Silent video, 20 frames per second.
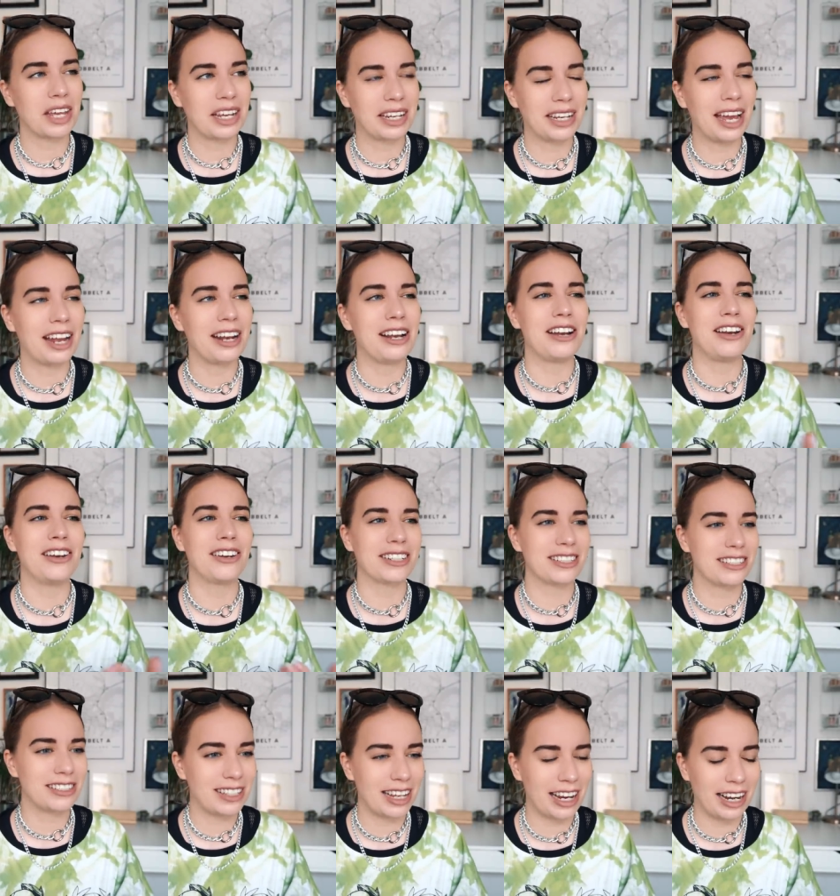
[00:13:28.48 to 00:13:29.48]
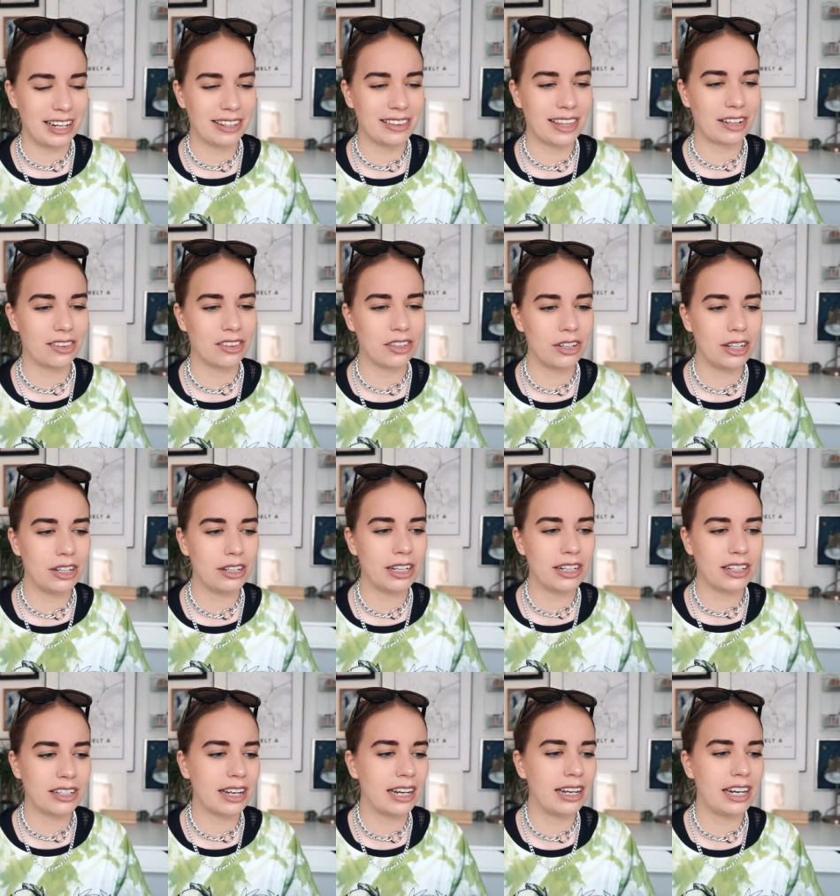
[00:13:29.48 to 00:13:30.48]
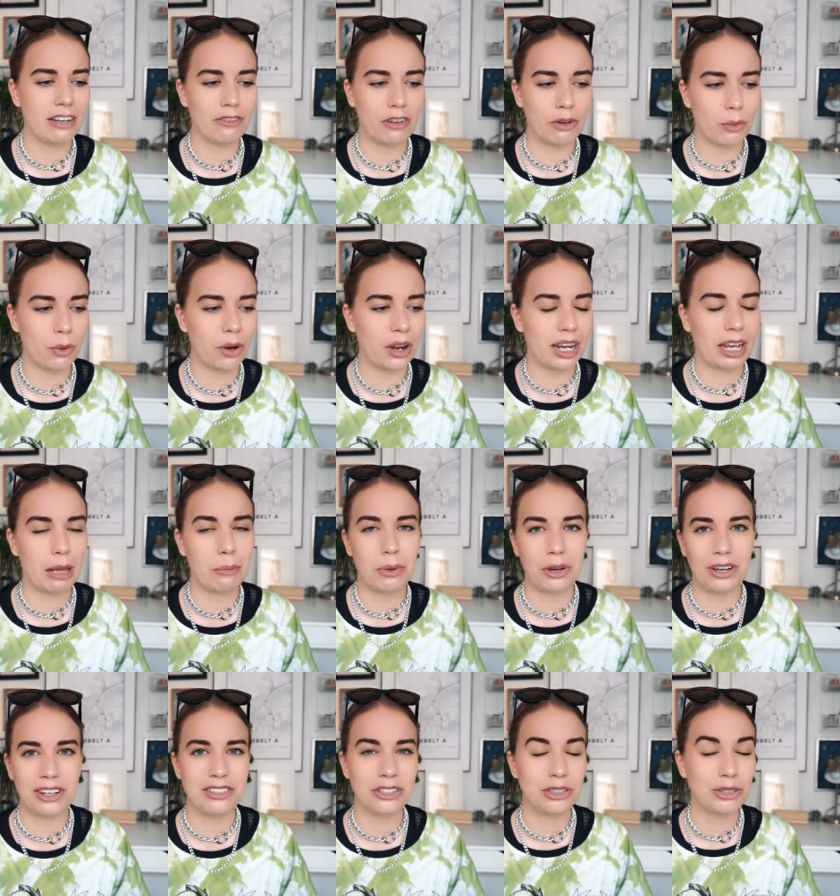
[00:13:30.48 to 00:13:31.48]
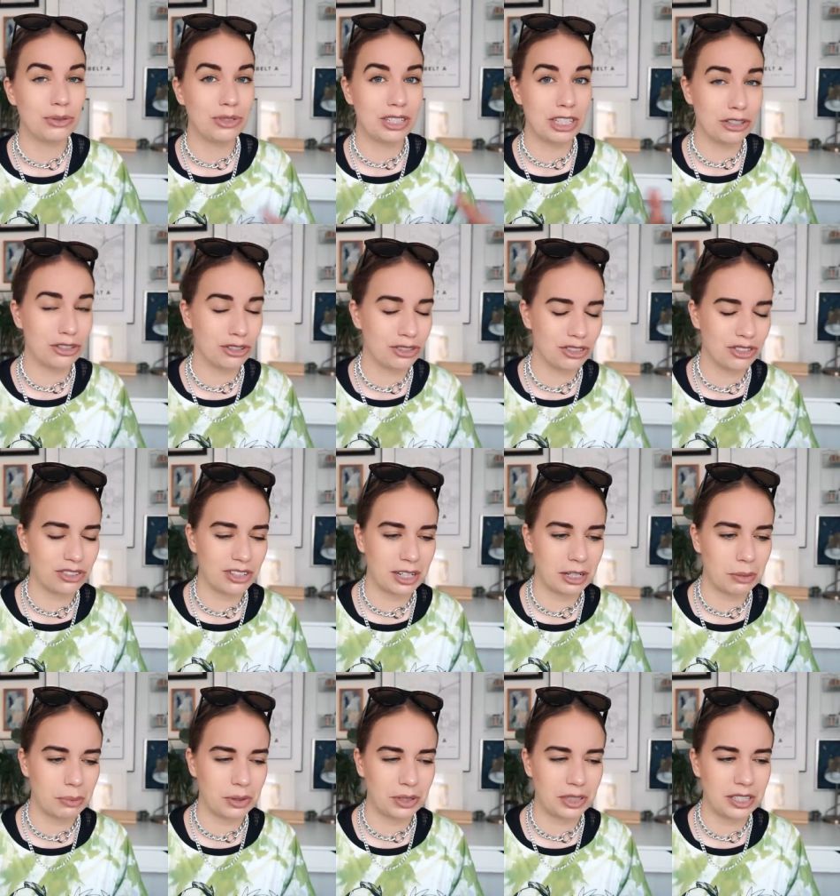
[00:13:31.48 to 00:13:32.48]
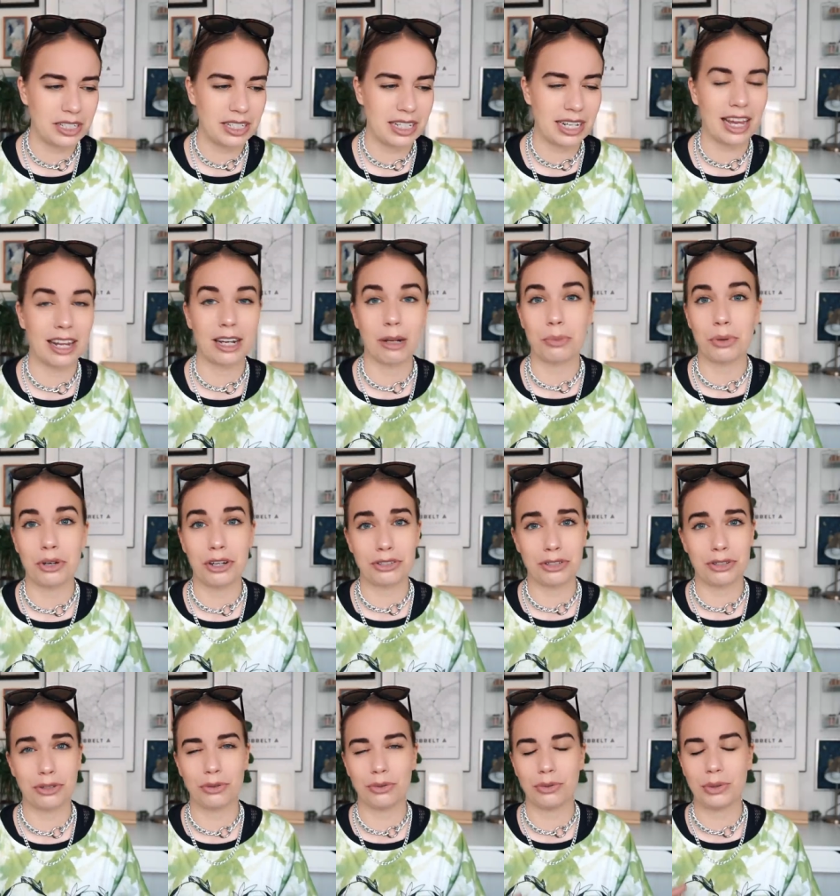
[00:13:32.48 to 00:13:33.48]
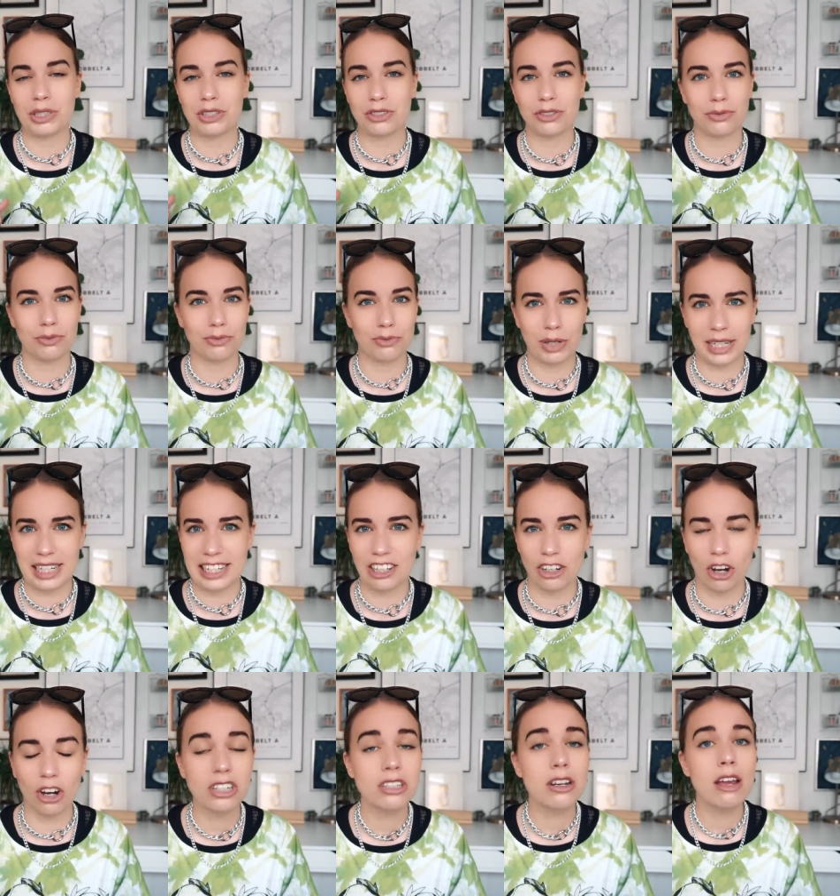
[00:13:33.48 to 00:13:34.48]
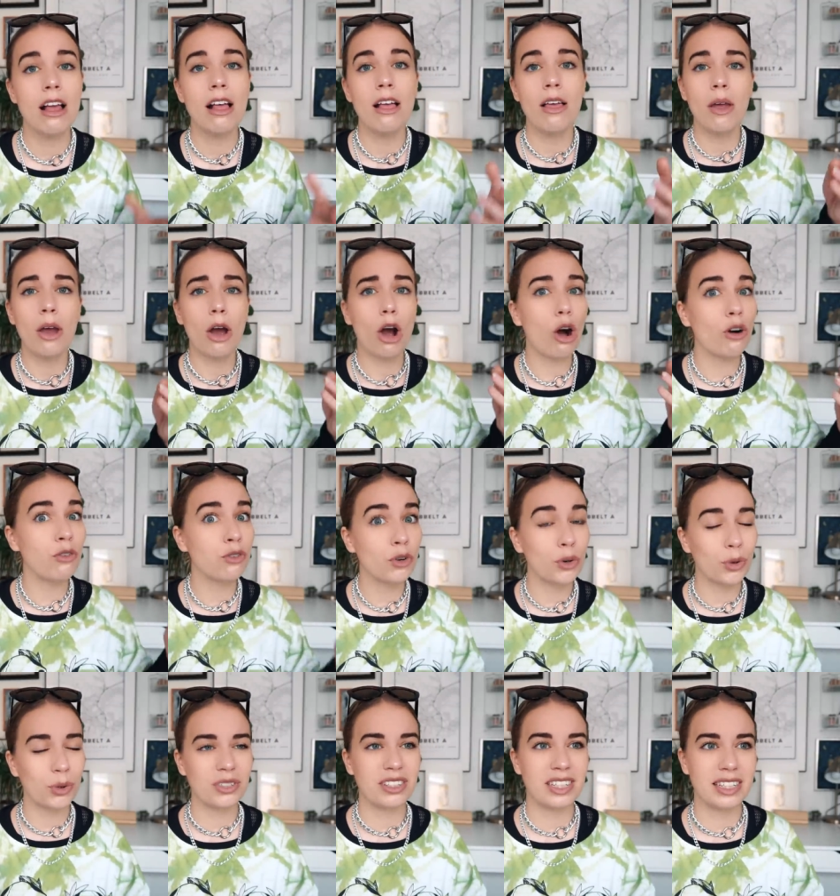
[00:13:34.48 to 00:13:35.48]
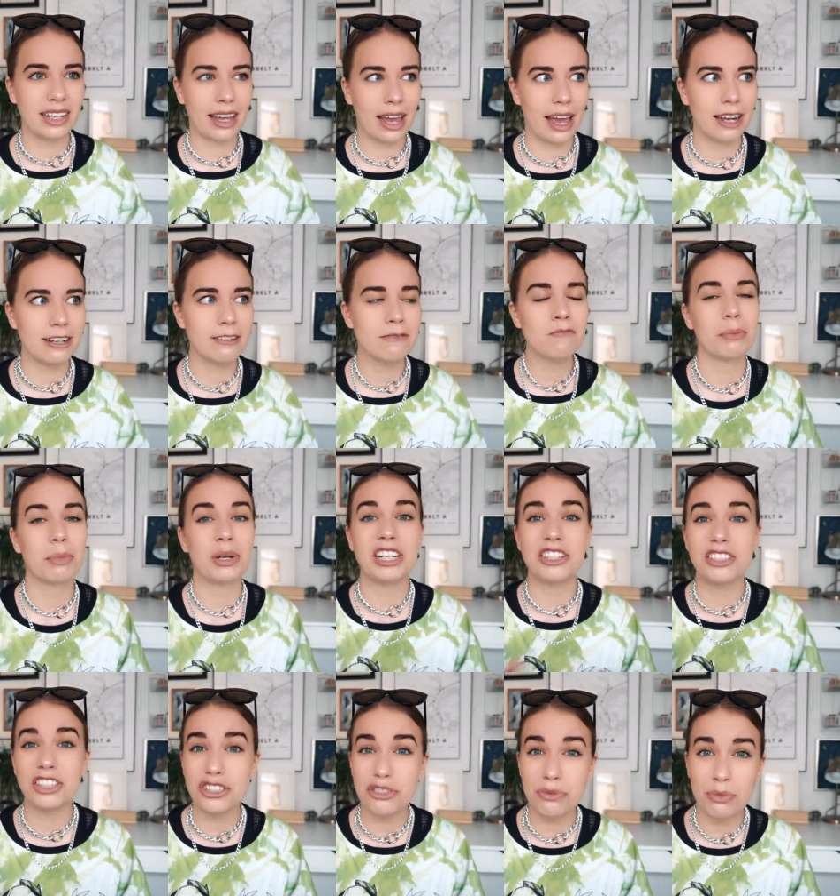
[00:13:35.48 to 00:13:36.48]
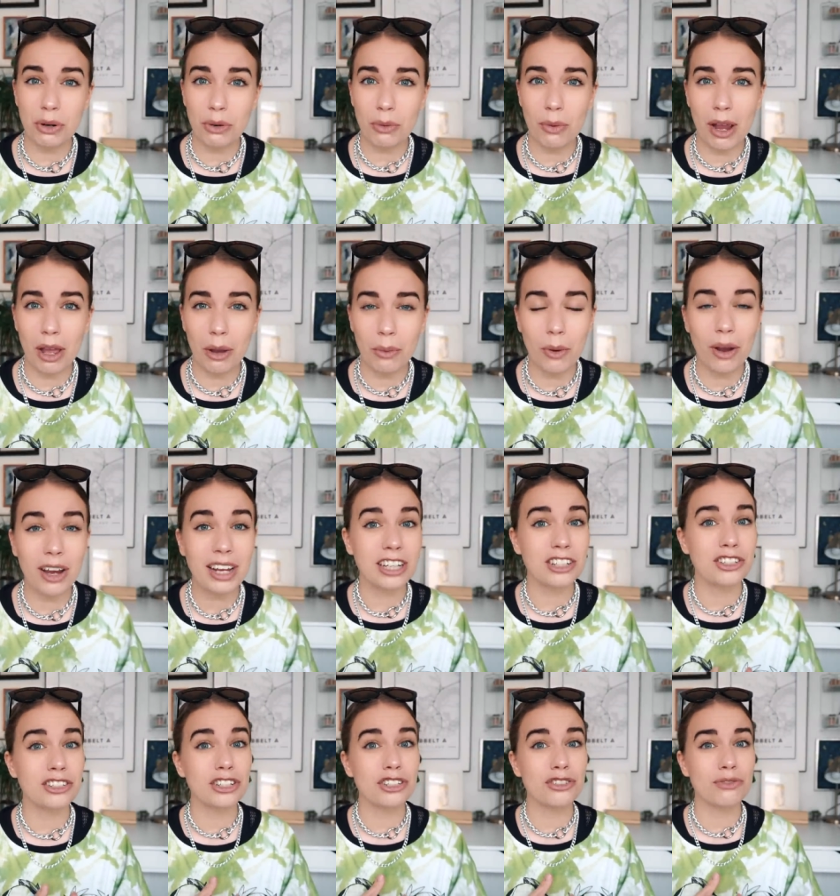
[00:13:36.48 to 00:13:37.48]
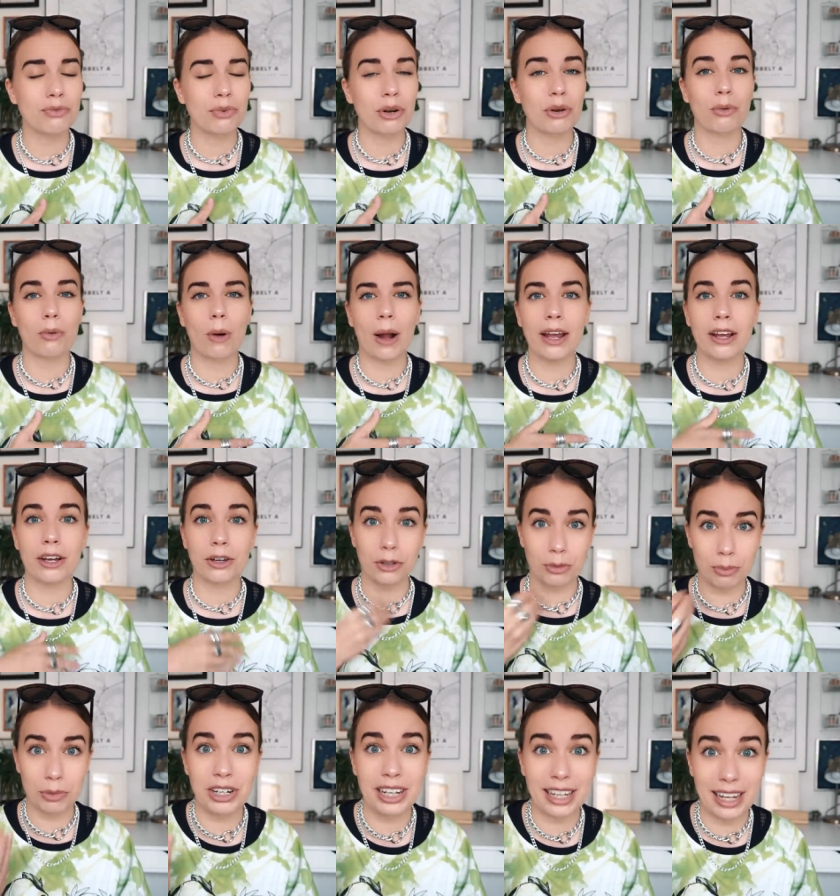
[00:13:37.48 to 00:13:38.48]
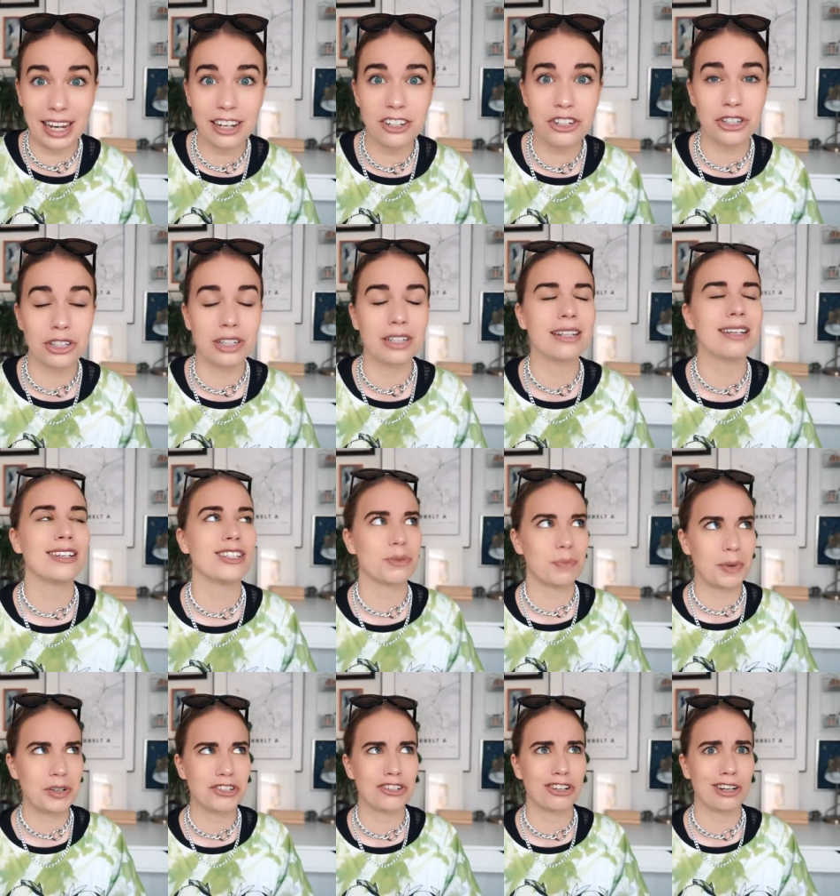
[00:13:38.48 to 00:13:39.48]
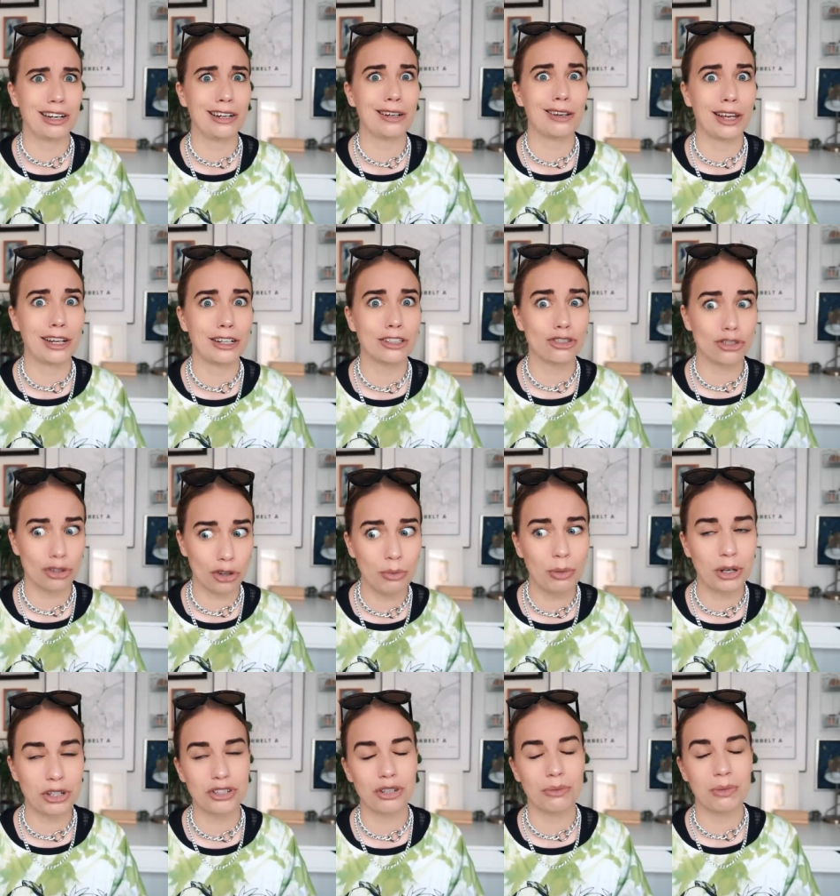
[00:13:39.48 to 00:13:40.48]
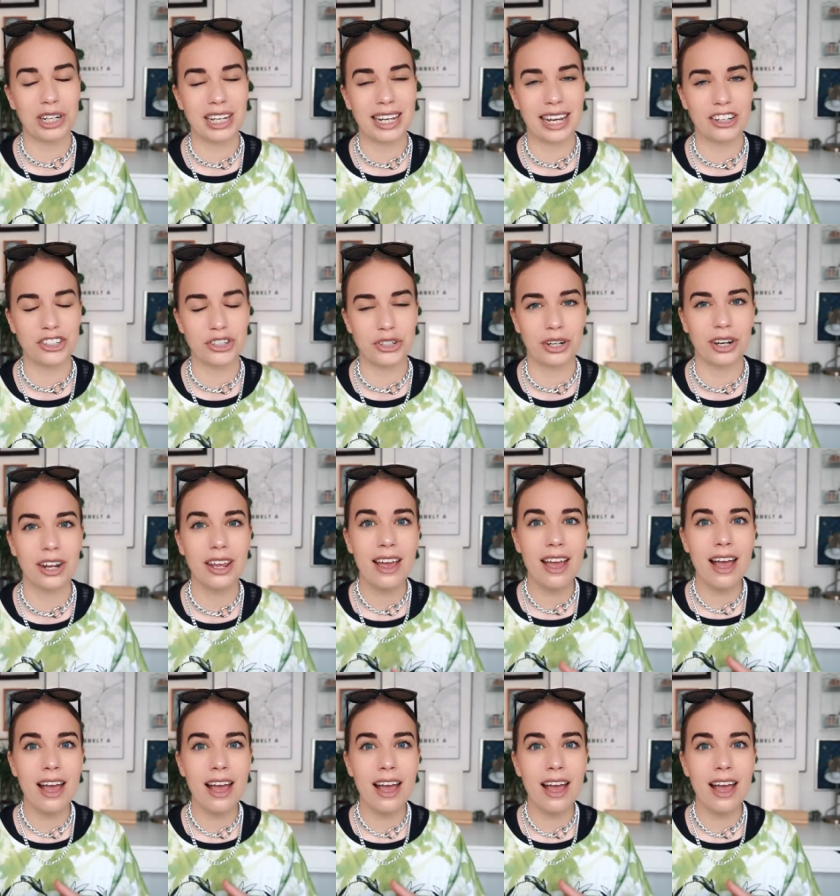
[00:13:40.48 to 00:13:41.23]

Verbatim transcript: Again, not saying that it can never work, a person who's into sustainability and a person who is really not. Of course it can, but it does require work. It does require communication, especially like so much communication